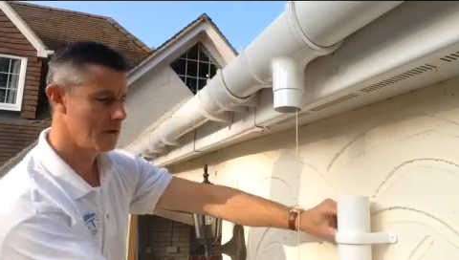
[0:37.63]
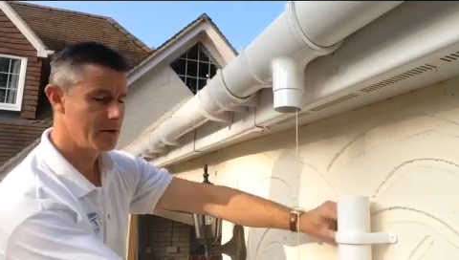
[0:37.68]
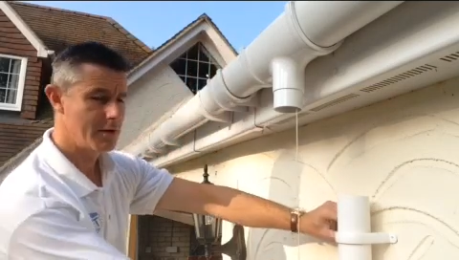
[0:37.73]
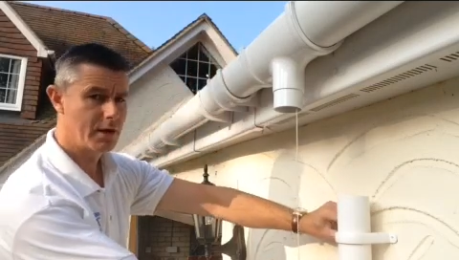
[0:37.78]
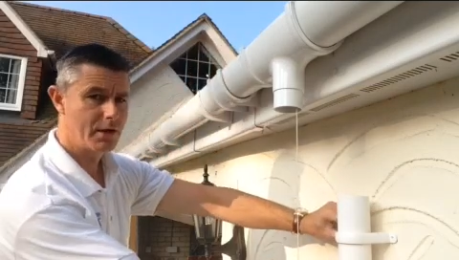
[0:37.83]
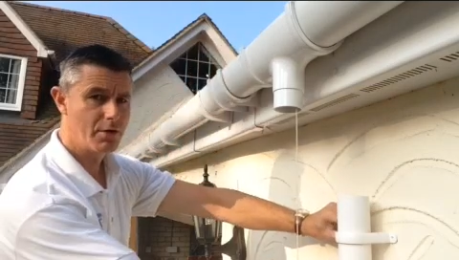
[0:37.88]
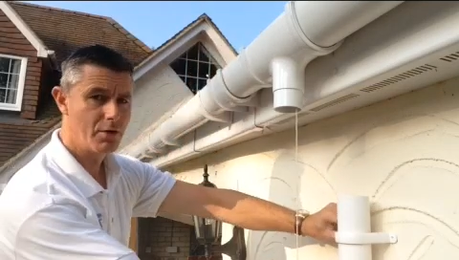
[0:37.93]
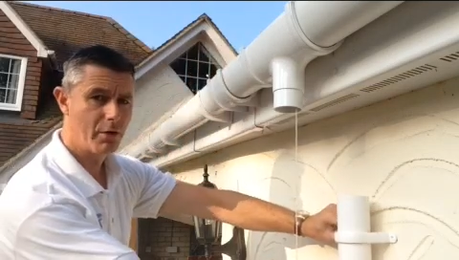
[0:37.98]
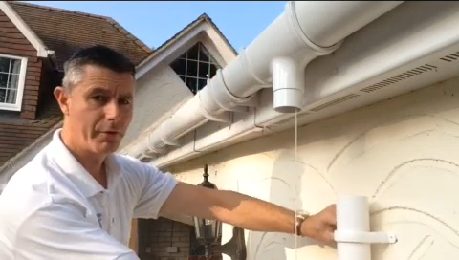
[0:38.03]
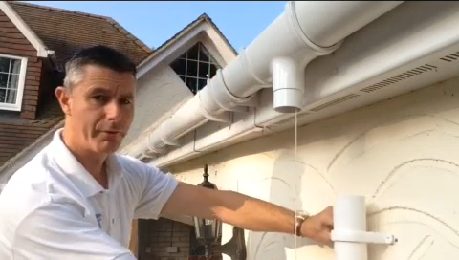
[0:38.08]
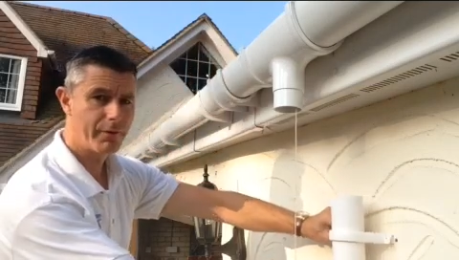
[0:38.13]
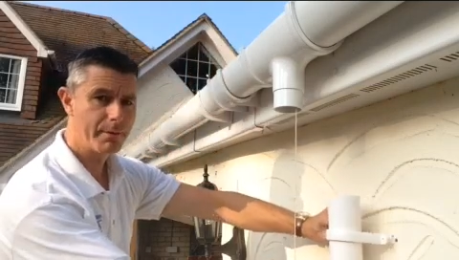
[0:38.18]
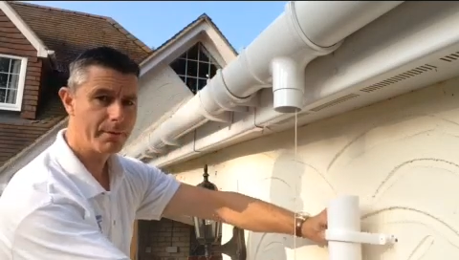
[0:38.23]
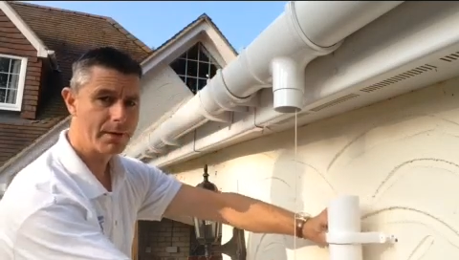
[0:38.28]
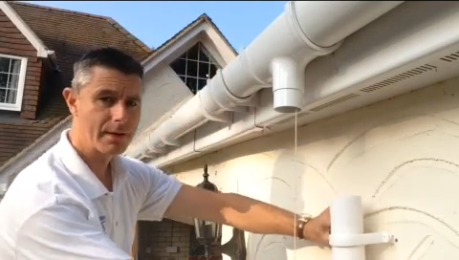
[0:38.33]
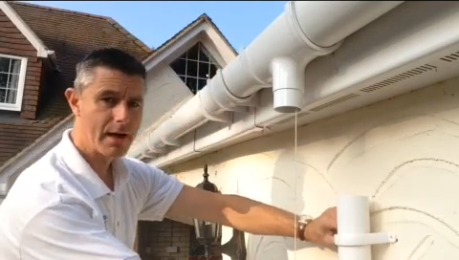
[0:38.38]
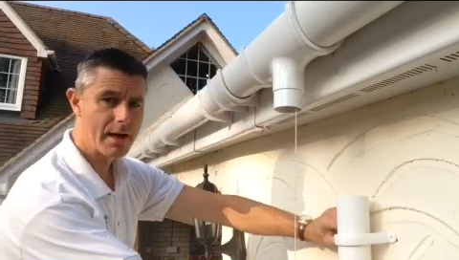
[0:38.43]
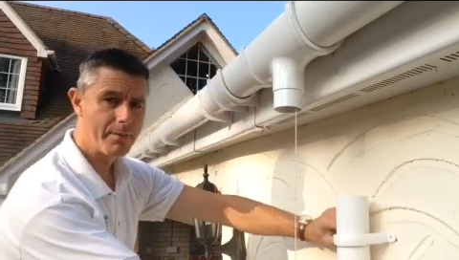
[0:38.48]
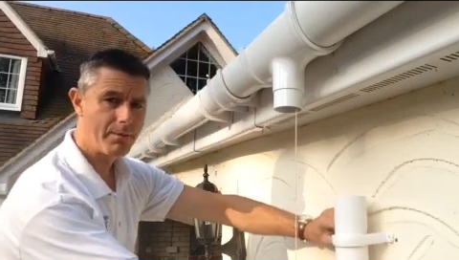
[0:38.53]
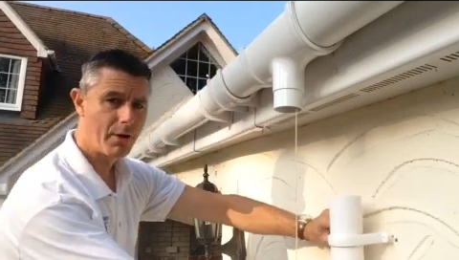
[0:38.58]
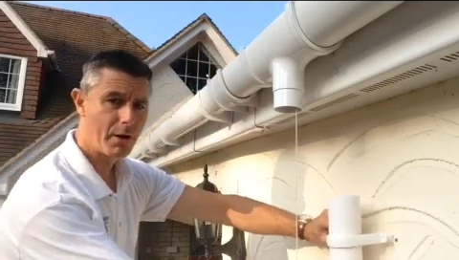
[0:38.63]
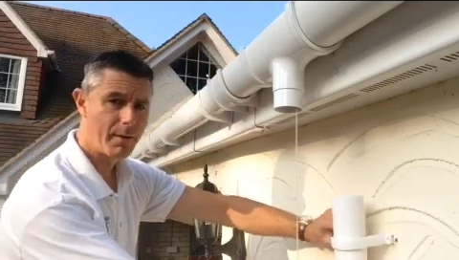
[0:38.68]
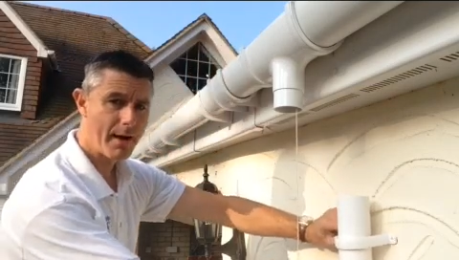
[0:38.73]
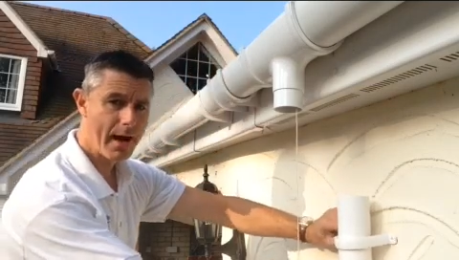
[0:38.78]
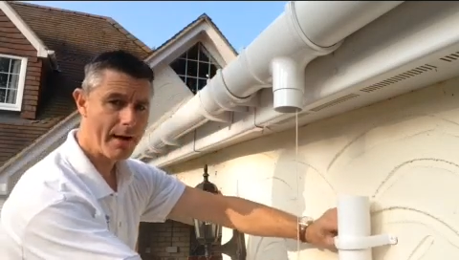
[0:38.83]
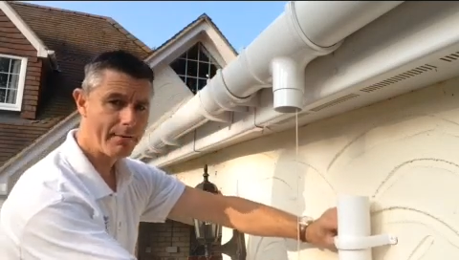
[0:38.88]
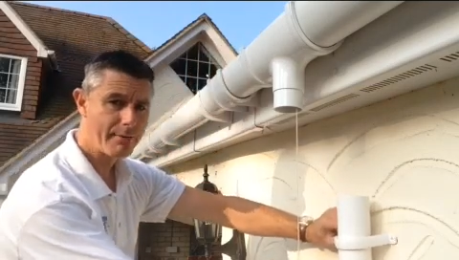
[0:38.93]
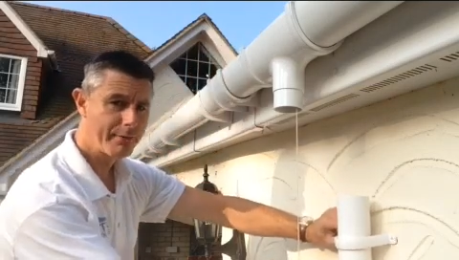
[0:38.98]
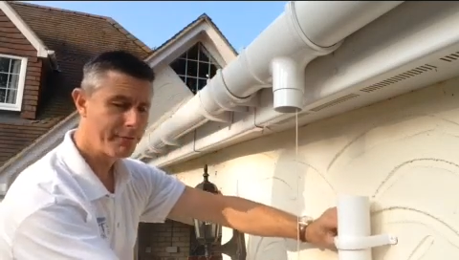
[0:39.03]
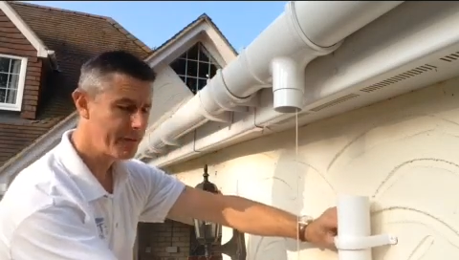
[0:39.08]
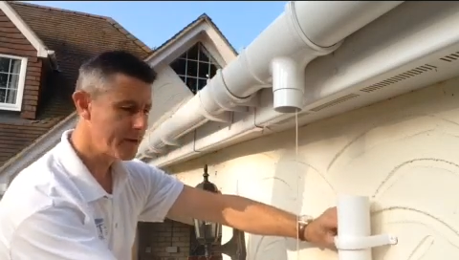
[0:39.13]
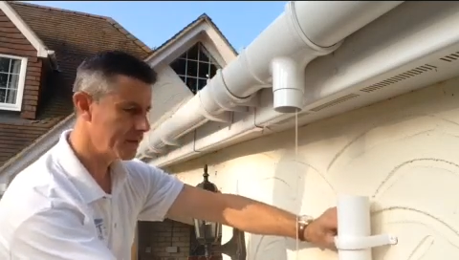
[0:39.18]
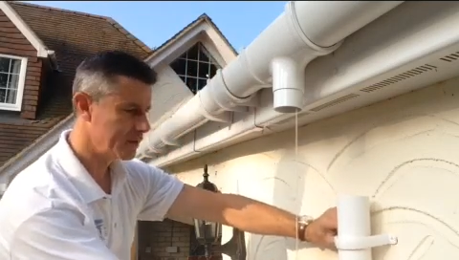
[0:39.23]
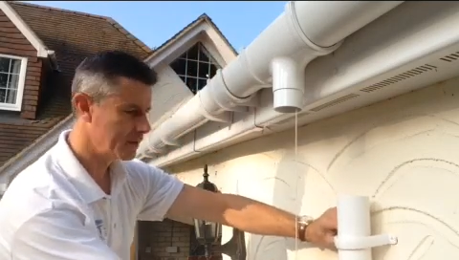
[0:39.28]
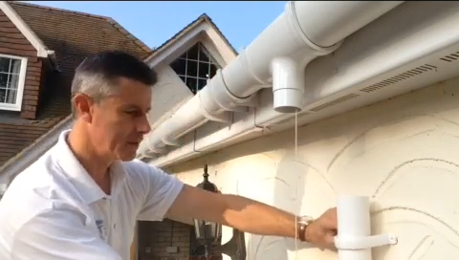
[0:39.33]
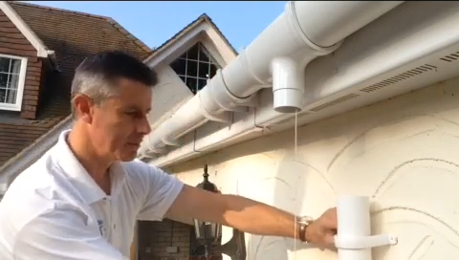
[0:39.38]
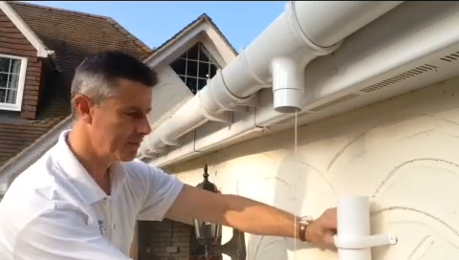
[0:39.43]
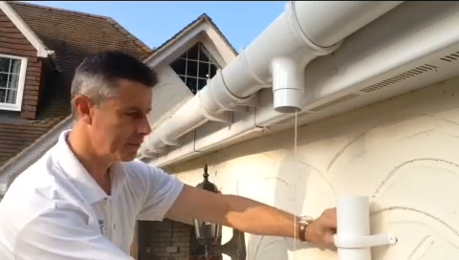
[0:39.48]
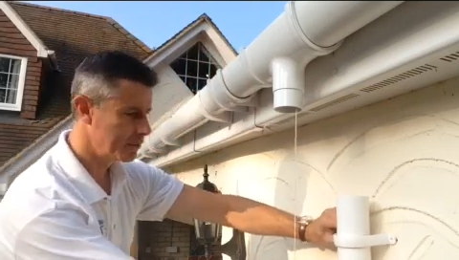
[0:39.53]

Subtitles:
Then you offer up your downpipe. I haven't fixed it,